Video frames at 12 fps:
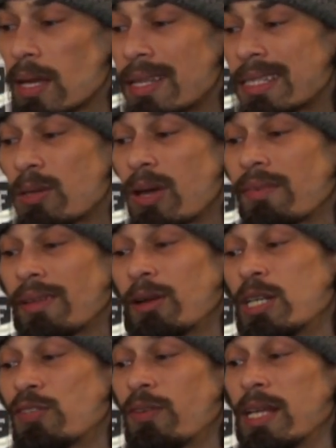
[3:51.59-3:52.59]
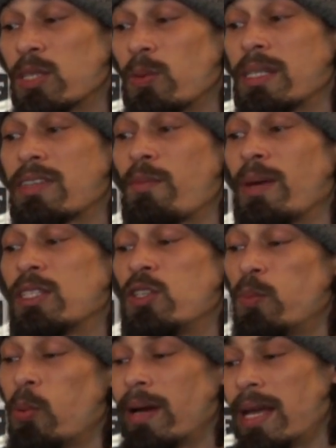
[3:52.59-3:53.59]
and still have clearance for that 27 by
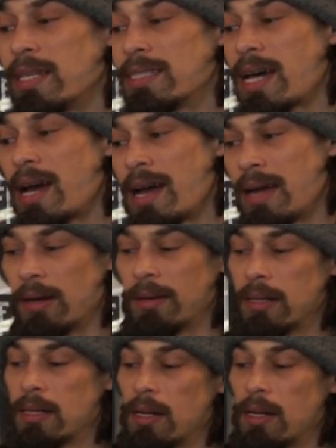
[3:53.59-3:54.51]
2.8 tire.